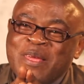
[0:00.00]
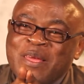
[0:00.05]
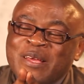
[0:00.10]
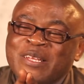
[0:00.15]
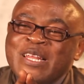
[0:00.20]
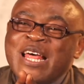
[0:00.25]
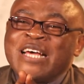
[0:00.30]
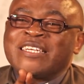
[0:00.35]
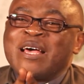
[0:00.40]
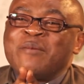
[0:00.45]

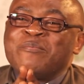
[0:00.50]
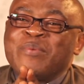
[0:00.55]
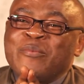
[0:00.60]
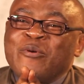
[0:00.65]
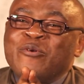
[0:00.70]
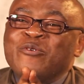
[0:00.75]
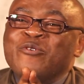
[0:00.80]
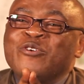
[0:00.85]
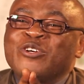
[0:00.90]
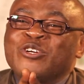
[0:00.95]
There are some
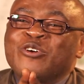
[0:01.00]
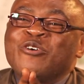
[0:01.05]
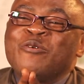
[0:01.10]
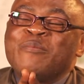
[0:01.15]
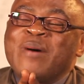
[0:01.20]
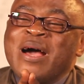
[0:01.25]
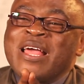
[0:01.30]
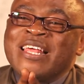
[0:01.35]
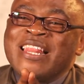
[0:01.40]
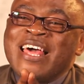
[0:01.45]
people who don't go
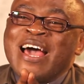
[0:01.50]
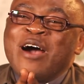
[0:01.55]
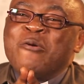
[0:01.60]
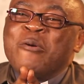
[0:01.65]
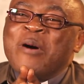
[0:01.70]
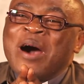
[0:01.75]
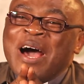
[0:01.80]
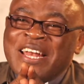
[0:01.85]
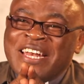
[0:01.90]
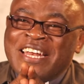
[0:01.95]
by their
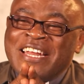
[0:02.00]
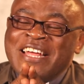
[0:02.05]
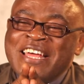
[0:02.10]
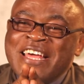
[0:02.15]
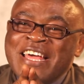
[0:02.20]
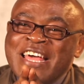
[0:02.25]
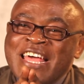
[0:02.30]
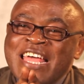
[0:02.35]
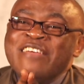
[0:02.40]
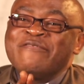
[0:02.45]
word,
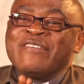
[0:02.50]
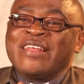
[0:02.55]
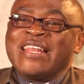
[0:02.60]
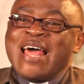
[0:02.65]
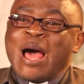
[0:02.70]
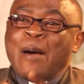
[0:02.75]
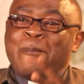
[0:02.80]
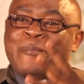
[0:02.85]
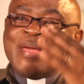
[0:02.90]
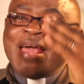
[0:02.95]
even
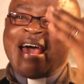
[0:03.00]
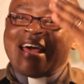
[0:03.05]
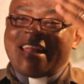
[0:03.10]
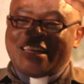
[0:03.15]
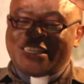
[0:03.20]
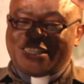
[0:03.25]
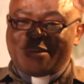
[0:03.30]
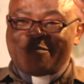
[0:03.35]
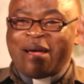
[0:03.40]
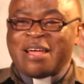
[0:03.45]
their
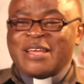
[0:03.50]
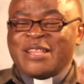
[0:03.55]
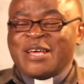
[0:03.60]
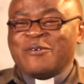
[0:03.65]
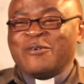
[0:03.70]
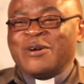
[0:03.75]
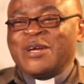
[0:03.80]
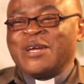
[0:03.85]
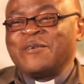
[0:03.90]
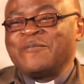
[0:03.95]
appearance, by the
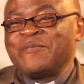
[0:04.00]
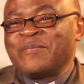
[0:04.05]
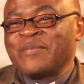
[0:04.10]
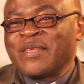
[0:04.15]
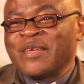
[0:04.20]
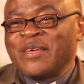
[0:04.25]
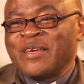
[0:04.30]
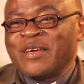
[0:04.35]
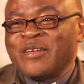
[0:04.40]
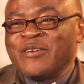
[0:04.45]
way.
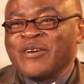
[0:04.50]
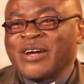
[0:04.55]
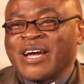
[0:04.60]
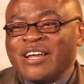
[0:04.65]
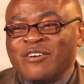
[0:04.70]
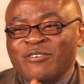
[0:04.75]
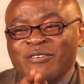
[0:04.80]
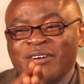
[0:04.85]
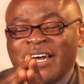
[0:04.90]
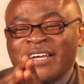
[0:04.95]
You
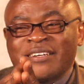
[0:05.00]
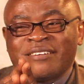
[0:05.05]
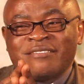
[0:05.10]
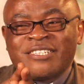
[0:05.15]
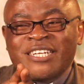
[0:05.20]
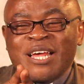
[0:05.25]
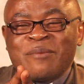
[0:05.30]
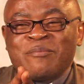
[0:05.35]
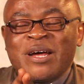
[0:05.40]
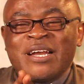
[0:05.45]
can look at
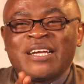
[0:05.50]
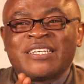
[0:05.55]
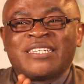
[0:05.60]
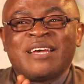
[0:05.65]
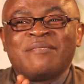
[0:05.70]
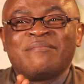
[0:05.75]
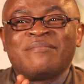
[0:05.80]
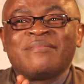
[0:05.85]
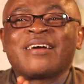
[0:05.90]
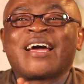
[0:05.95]
someone and
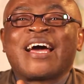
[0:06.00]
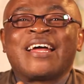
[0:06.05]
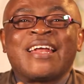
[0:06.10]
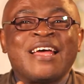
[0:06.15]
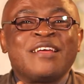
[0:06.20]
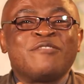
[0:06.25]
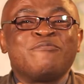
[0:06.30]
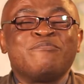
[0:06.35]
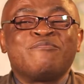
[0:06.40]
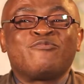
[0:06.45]
say, can
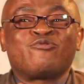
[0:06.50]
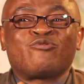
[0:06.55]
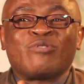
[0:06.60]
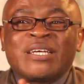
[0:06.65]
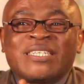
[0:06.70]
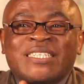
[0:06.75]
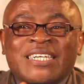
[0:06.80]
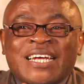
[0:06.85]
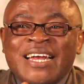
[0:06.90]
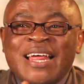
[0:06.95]
I
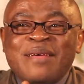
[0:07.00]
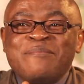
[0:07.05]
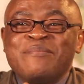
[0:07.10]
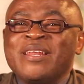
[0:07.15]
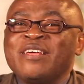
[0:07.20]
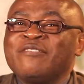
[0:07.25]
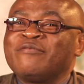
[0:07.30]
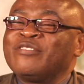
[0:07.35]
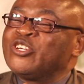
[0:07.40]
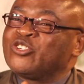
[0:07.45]
trust, can I
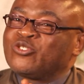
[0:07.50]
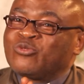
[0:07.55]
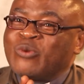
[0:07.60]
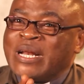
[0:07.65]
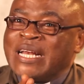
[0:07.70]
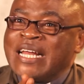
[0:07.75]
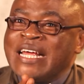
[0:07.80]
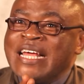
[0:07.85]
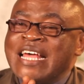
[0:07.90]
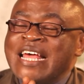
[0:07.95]
believe this
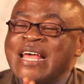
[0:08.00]
one?